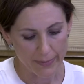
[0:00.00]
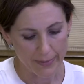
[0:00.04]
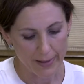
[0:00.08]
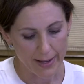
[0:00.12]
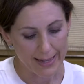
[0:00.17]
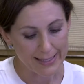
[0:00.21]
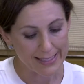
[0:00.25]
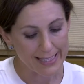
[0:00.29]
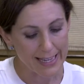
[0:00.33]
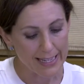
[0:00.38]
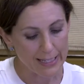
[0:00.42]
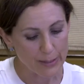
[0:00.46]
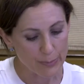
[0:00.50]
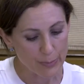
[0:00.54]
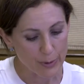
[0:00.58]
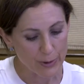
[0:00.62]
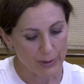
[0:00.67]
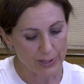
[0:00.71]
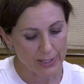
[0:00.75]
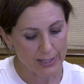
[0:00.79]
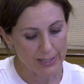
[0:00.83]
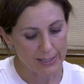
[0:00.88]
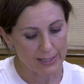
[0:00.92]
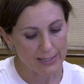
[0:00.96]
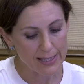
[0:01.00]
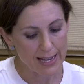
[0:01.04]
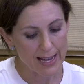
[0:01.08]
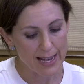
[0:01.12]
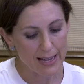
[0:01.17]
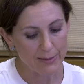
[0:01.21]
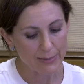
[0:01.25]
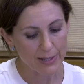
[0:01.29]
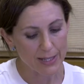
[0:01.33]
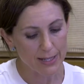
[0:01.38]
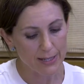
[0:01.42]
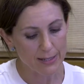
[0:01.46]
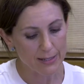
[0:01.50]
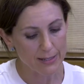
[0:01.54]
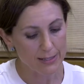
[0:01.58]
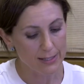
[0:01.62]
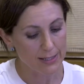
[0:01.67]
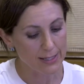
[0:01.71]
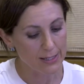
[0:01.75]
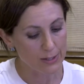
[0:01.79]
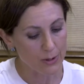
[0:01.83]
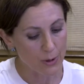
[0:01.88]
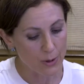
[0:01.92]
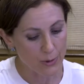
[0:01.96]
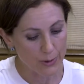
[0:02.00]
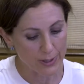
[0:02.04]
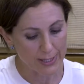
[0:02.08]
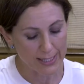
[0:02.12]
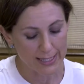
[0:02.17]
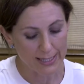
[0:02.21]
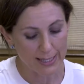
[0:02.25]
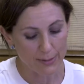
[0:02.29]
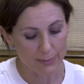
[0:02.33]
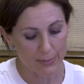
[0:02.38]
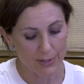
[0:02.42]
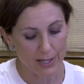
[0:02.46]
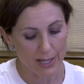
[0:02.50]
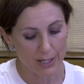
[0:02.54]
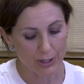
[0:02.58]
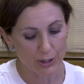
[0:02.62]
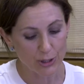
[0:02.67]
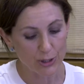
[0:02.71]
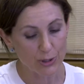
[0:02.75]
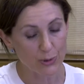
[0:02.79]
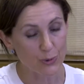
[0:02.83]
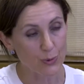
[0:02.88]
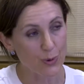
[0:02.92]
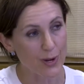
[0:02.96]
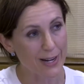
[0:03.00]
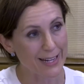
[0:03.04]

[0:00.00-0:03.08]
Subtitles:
At any point in time, there is always a temptation to